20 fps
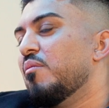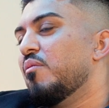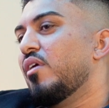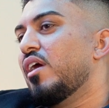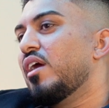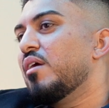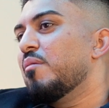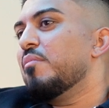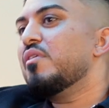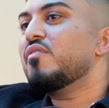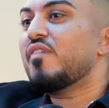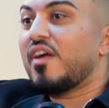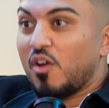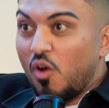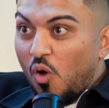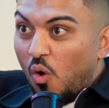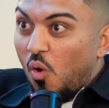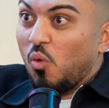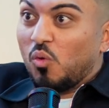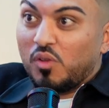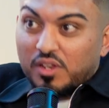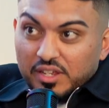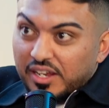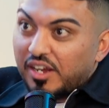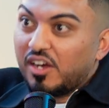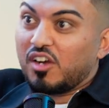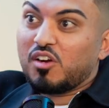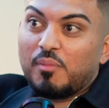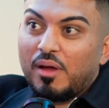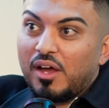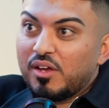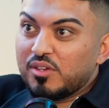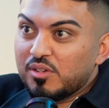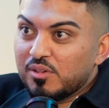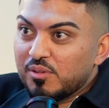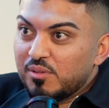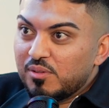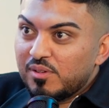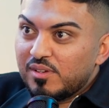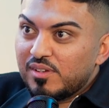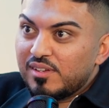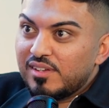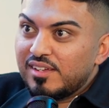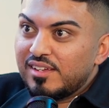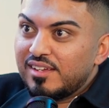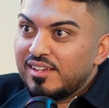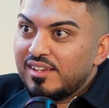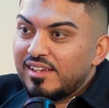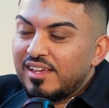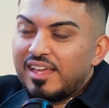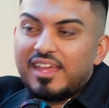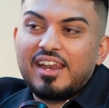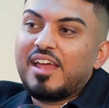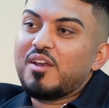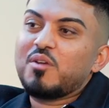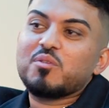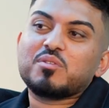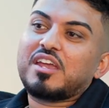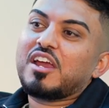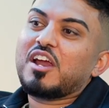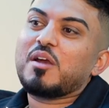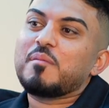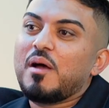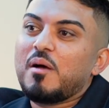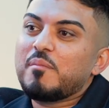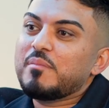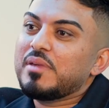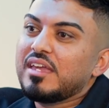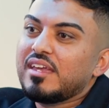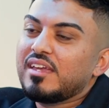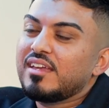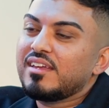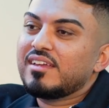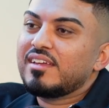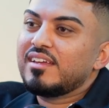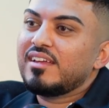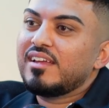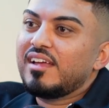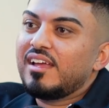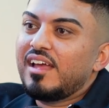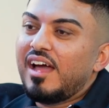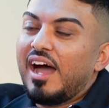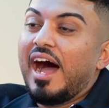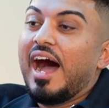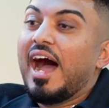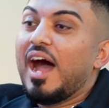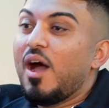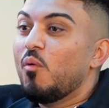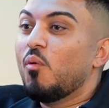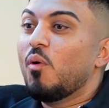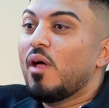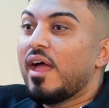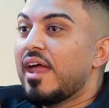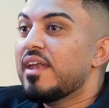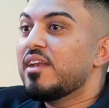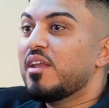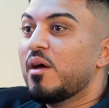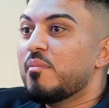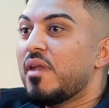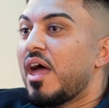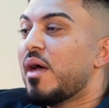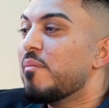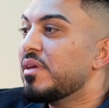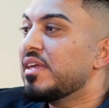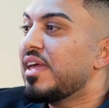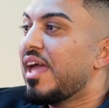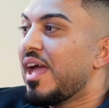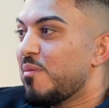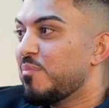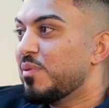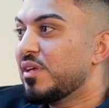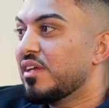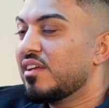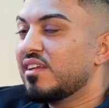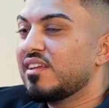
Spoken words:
right? But if I only care about you and I don't care about me, I will end up not being happy.